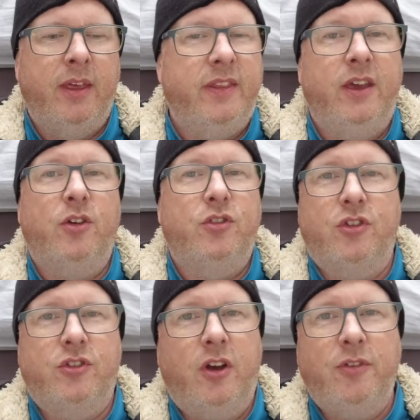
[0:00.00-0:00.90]
They all
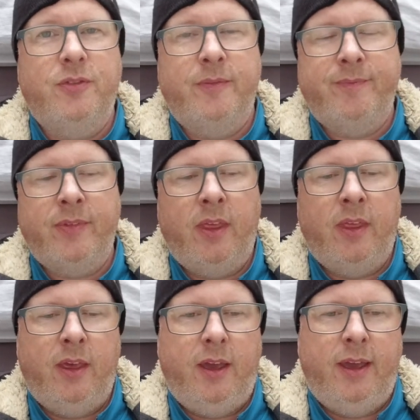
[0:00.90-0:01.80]
shut off.
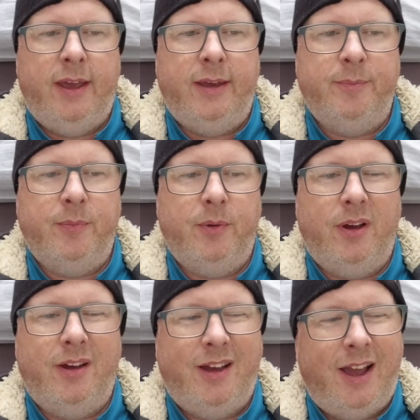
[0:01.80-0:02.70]

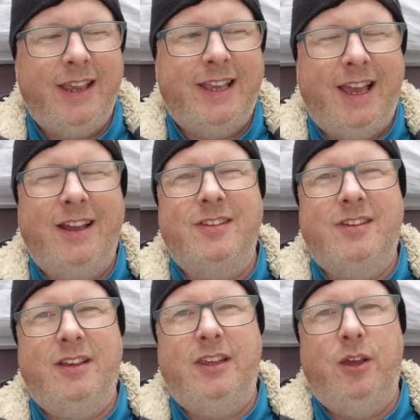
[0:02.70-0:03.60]
I can't
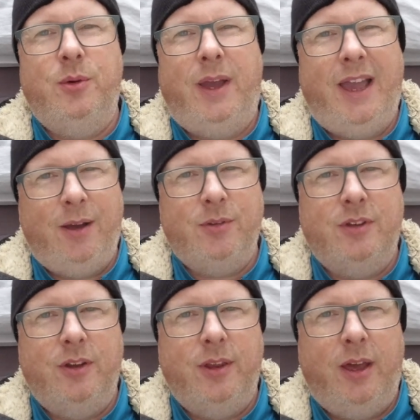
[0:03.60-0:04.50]
tell you how
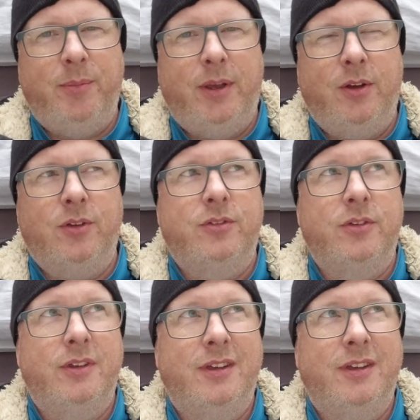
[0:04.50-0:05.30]
to do that because